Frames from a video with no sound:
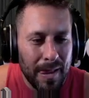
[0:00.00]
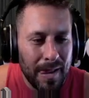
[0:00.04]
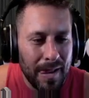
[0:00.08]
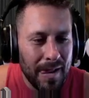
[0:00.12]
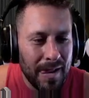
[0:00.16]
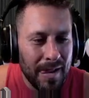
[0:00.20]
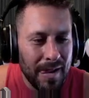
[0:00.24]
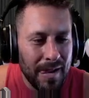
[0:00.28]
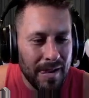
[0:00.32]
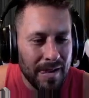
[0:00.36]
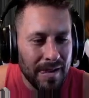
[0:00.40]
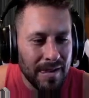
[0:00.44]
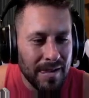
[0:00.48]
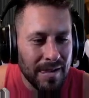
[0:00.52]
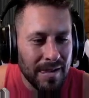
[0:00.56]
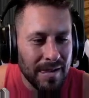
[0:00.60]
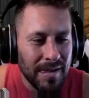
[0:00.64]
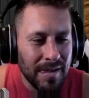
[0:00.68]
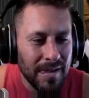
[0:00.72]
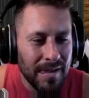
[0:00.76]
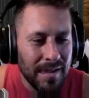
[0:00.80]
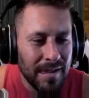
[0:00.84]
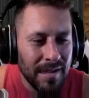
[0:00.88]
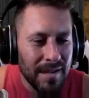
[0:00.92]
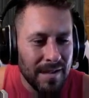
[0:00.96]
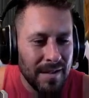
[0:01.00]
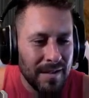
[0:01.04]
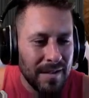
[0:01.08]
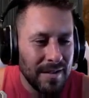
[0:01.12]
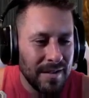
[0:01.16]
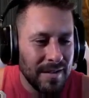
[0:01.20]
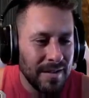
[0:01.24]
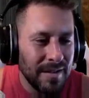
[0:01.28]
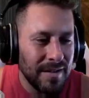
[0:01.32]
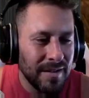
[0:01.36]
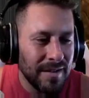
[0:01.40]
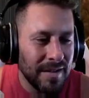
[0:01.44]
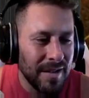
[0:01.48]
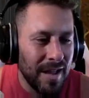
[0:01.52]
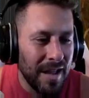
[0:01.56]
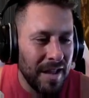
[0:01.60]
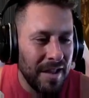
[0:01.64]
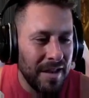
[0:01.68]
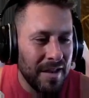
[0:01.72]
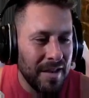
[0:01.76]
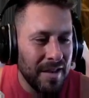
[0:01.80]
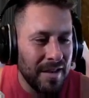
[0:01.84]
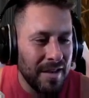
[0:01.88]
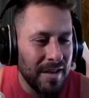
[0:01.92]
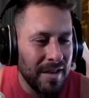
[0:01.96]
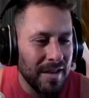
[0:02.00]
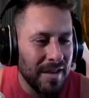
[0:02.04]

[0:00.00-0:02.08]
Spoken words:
Where'd you go? You didn't die?